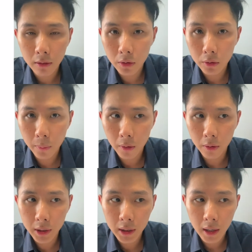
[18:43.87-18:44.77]

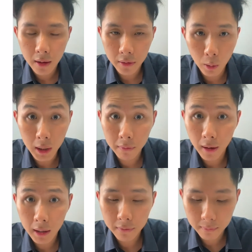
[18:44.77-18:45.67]

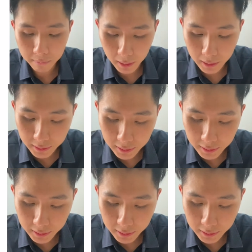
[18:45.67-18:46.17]
2.25, but